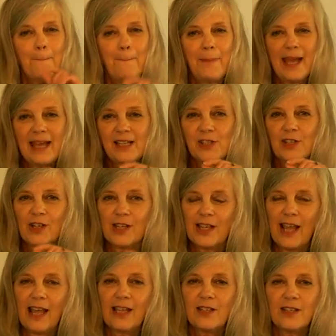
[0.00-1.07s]
Best
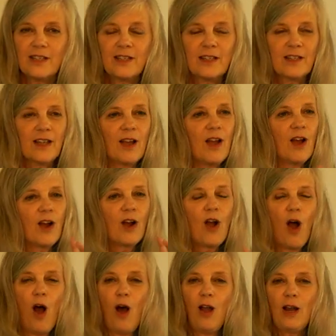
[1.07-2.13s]
yet,
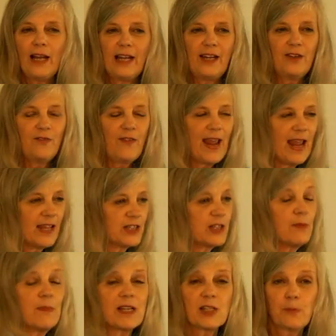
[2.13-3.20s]
call in advance
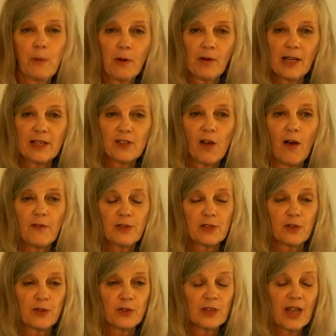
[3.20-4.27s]
some experienced
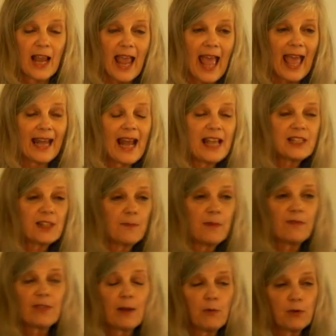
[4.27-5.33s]
officers and ask them
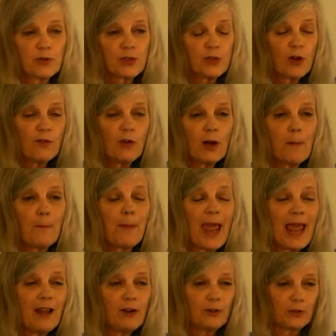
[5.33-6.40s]
if they will serve on a
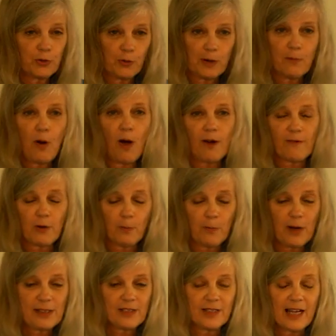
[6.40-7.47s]
panel during part of your
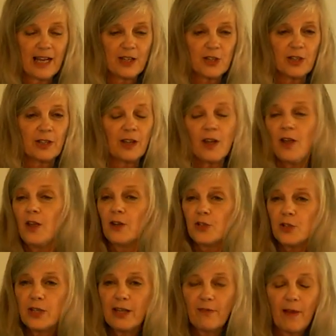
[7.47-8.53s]
presentation to
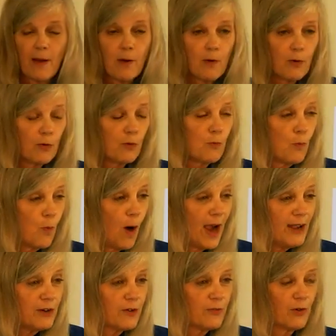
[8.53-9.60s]
give a
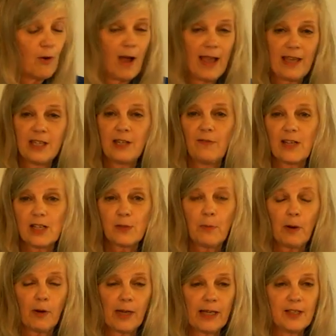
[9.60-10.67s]
wider variety of
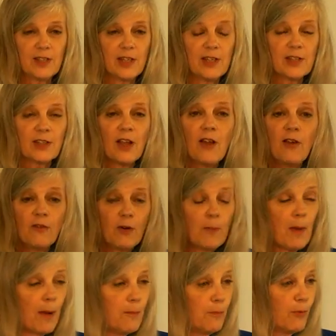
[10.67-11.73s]
experiences from
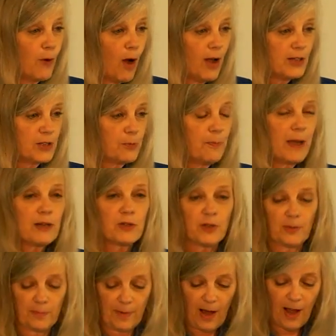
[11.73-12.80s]
a broad
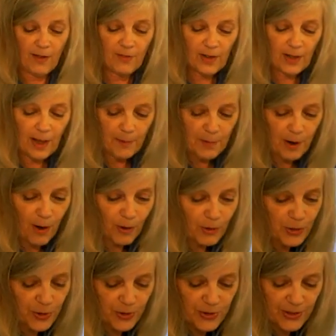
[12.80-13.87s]
spectrum of club
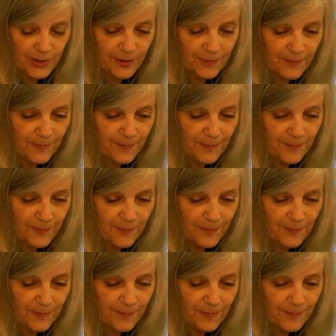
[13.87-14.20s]
cultures.